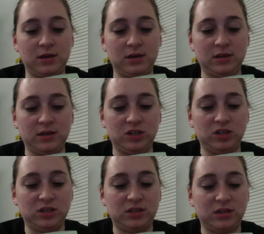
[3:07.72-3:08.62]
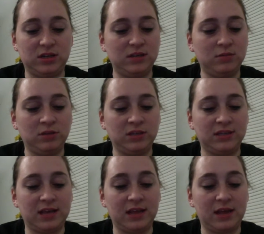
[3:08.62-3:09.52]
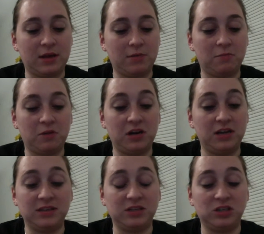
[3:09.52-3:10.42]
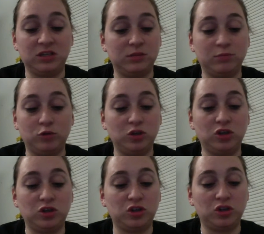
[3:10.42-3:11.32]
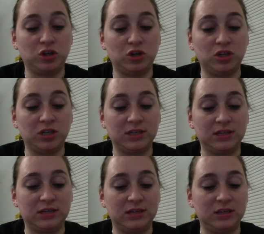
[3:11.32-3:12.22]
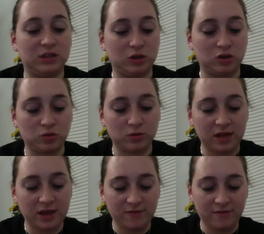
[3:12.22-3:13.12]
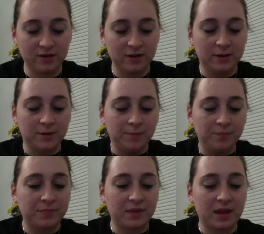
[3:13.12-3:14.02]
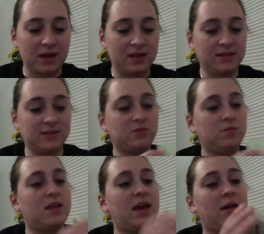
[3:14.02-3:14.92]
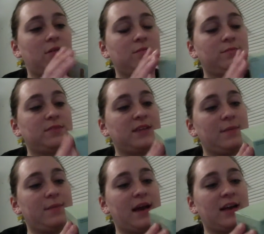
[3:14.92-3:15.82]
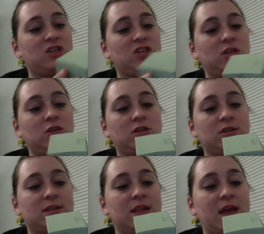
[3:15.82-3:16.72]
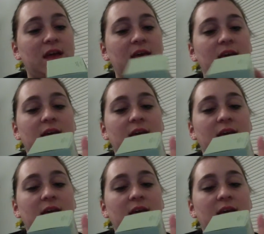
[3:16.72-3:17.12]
It just, it doesn't really say like what it is, it just says Moisture Surge Extended Thirst Relief. And this is what the outside packaging looks like.